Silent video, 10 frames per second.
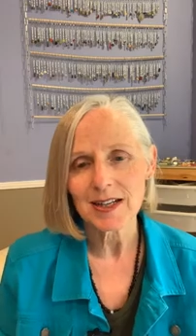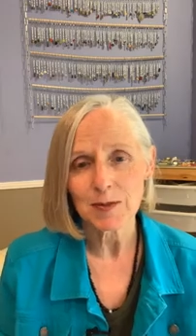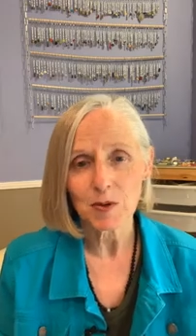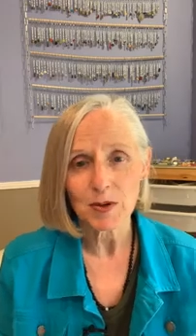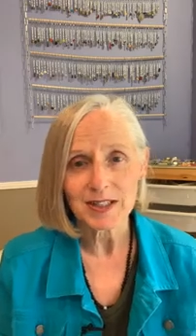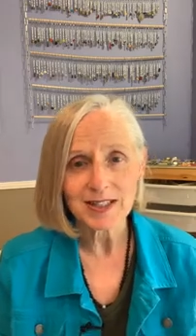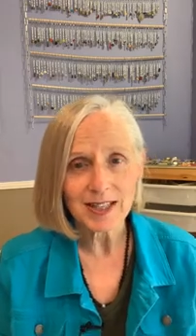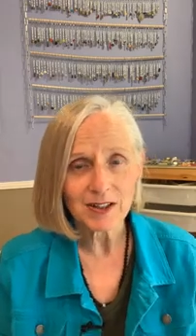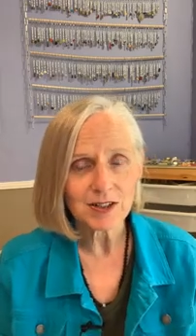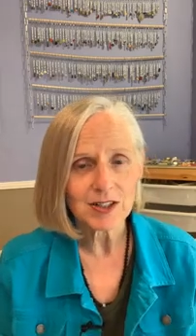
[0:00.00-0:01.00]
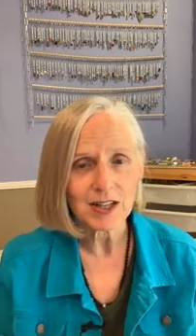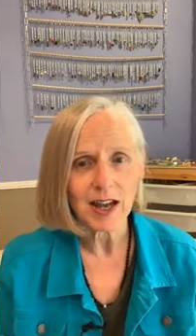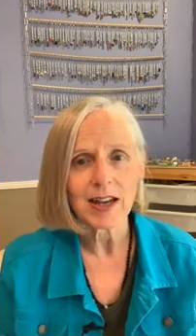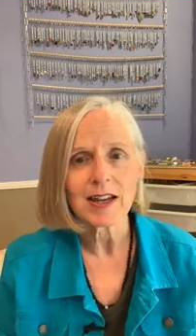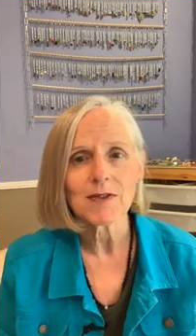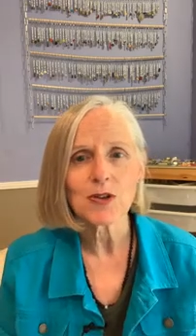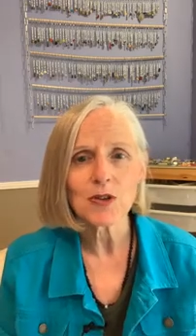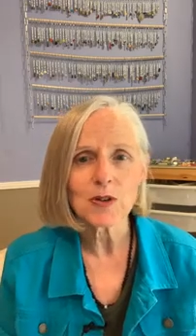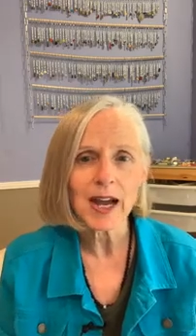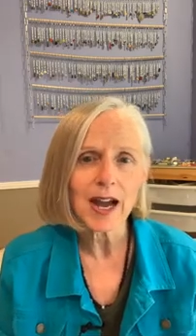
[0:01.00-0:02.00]
I'm going to tell you tonight. If
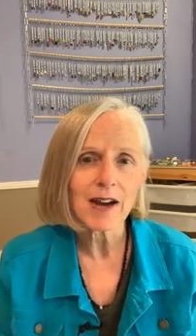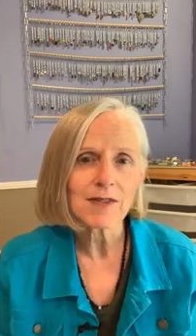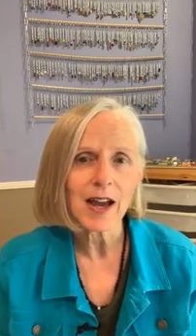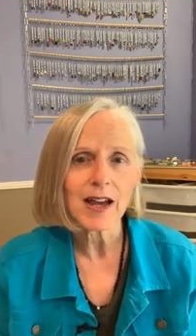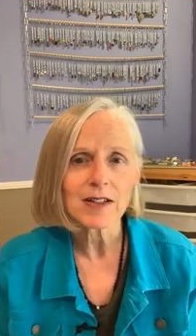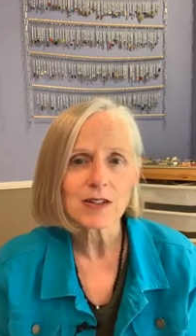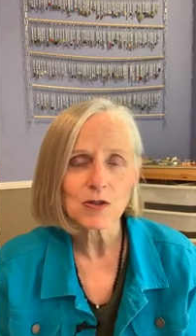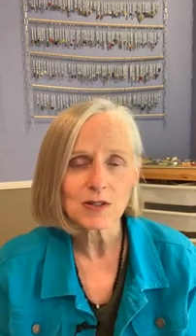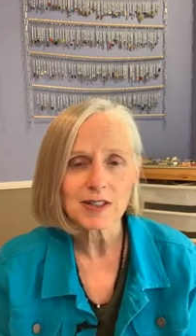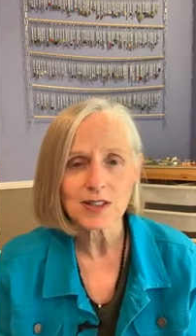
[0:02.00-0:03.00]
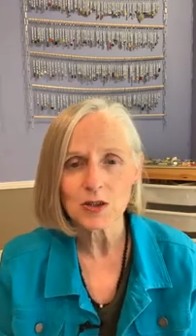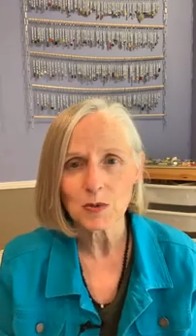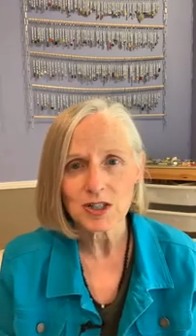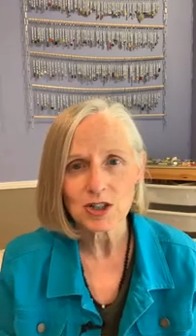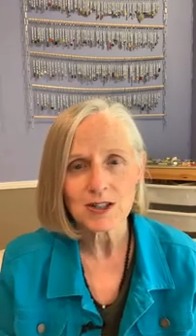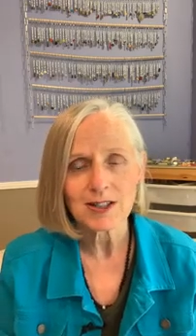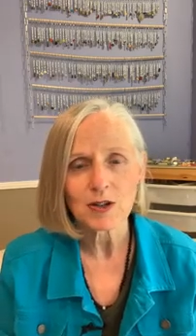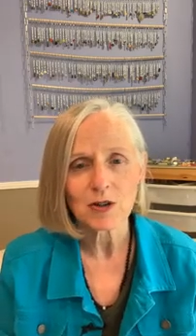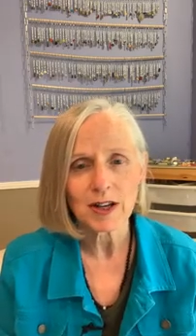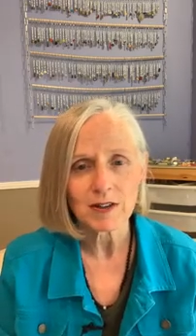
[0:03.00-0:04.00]
you have certain situations in
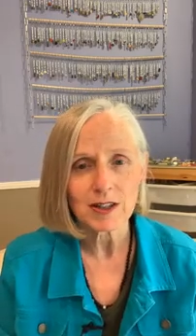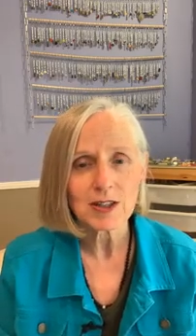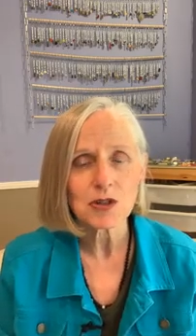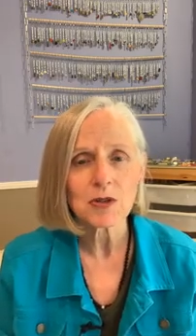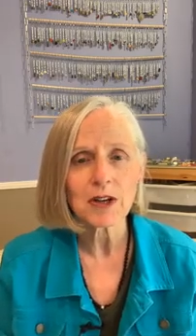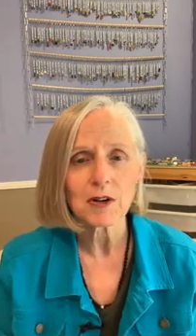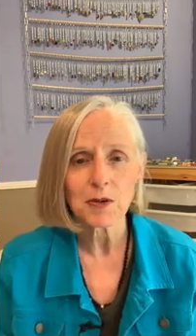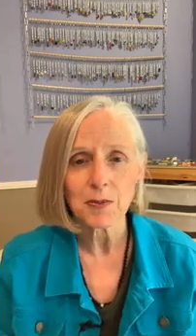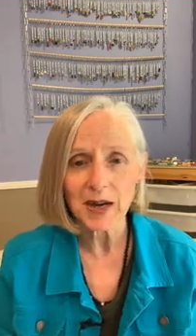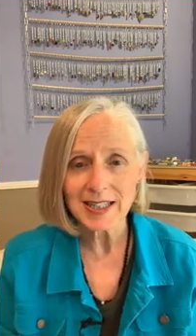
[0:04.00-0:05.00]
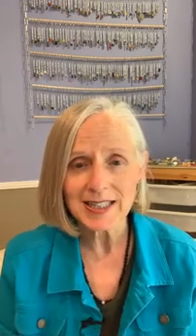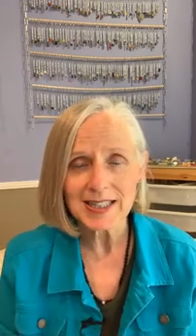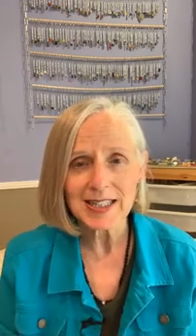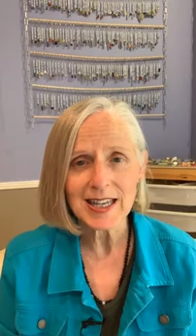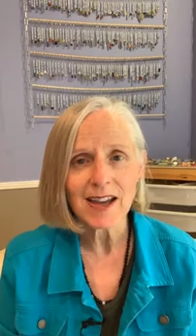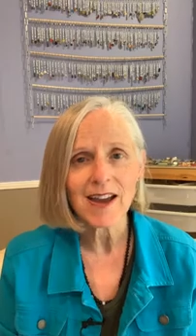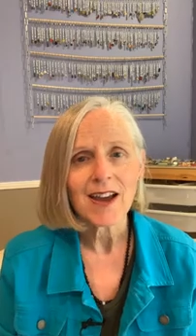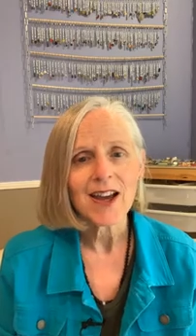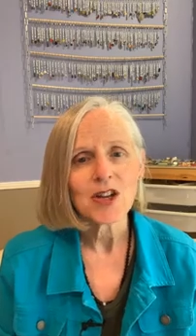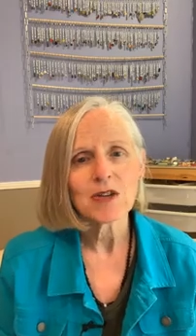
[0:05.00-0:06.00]
your health history or your pregnancy,
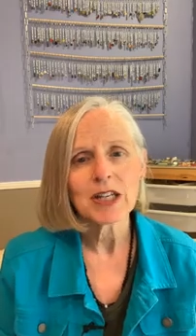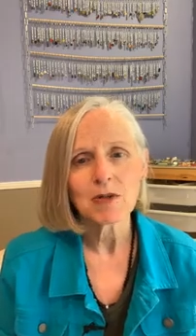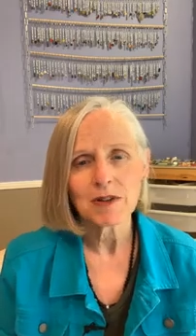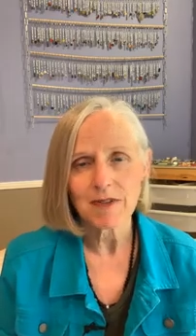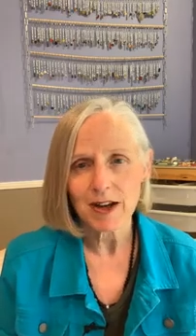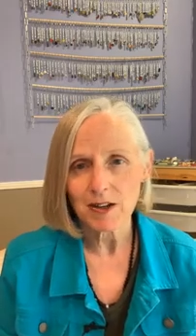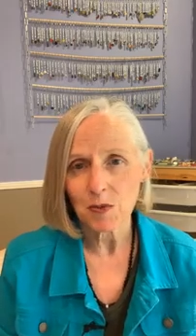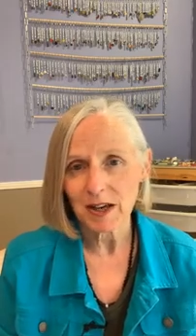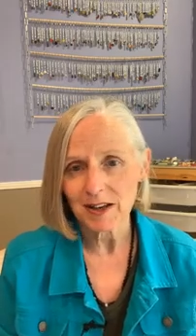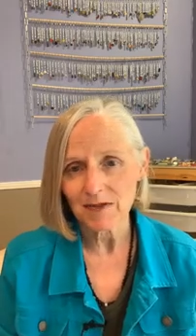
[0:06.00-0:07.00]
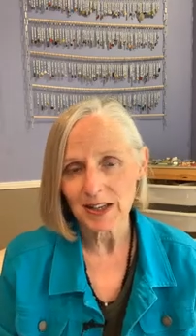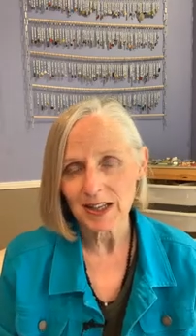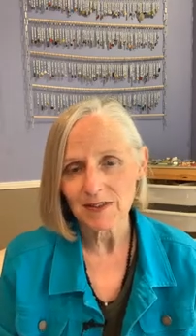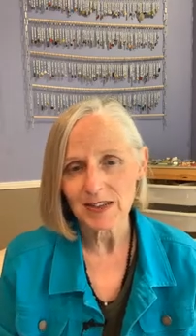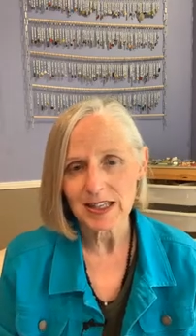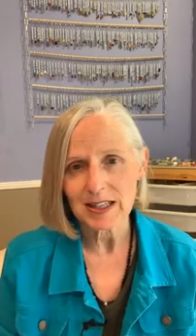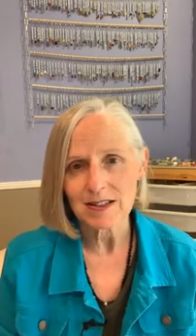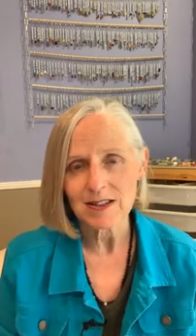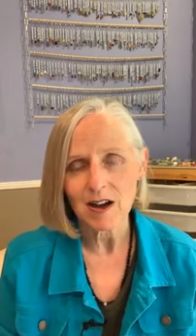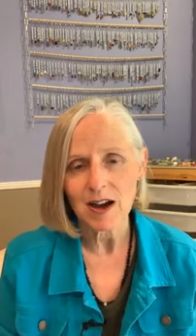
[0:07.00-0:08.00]
you need to evaluate if any of
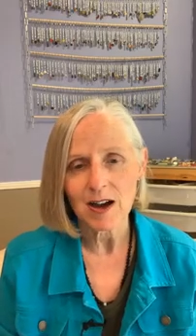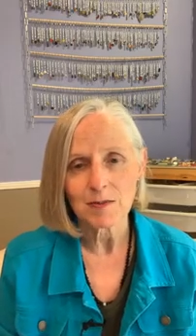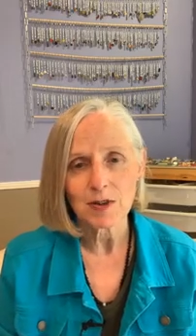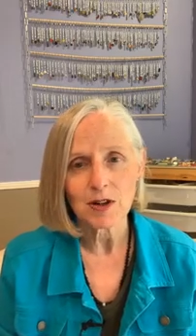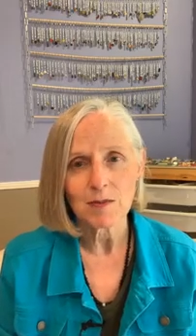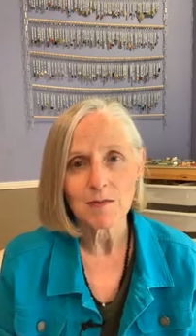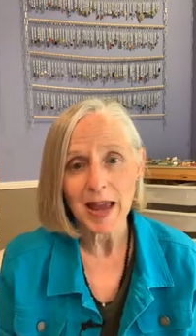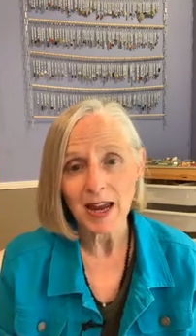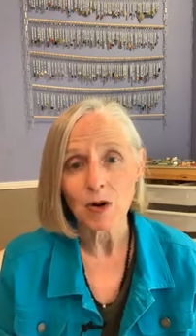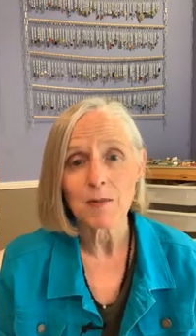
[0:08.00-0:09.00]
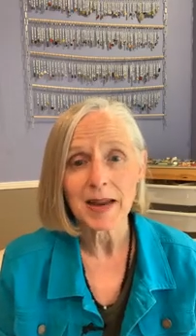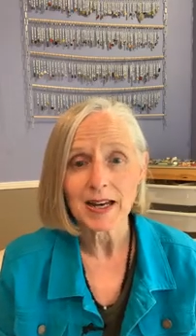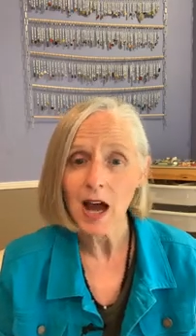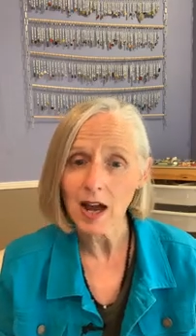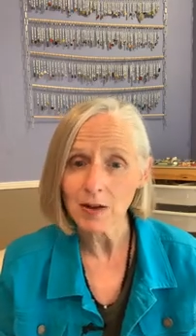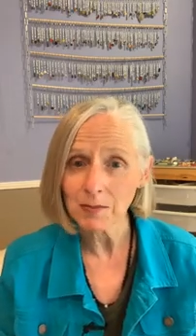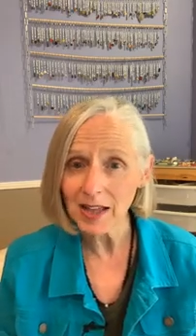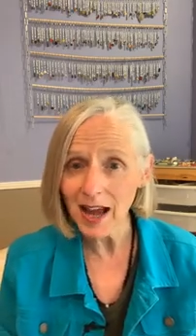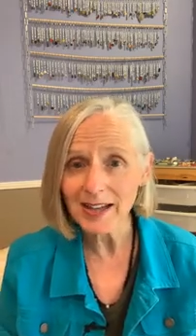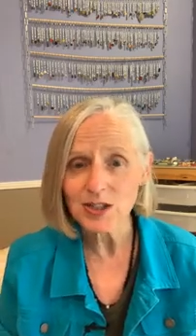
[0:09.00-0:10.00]
these may or may not
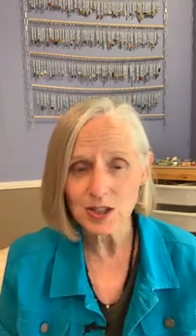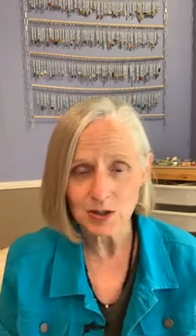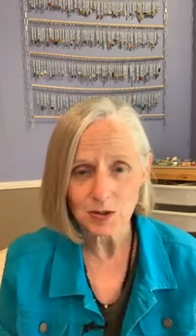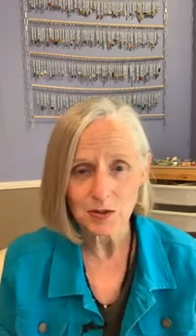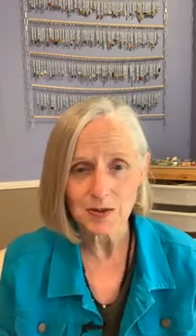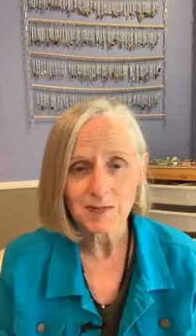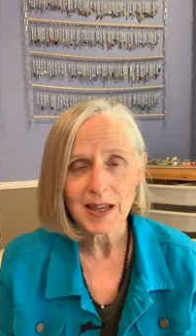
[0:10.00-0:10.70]
apply to you.